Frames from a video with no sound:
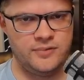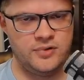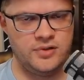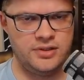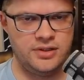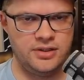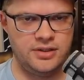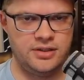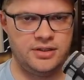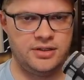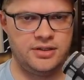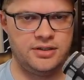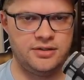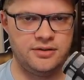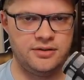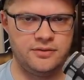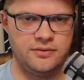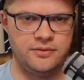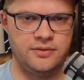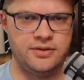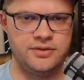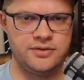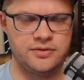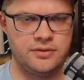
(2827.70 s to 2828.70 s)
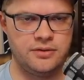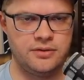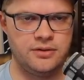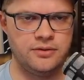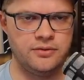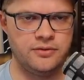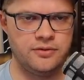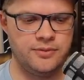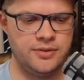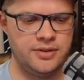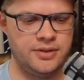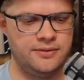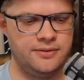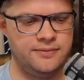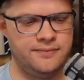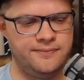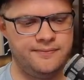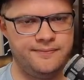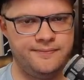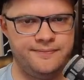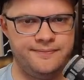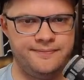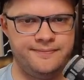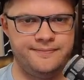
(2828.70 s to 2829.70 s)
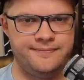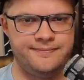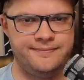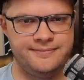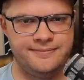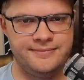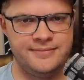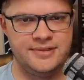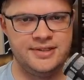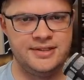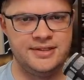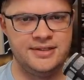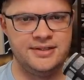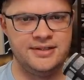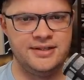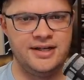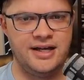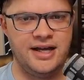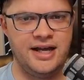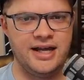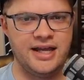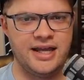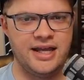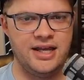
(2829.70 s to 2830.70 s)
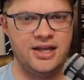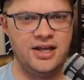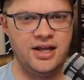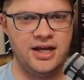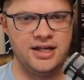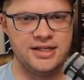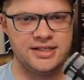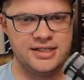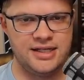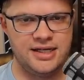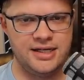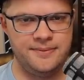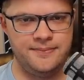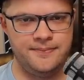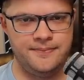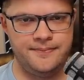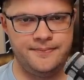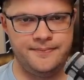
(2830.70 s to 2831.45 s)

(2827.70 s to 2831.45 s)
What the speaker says: Eesh, what is wrong with me? I cannot type.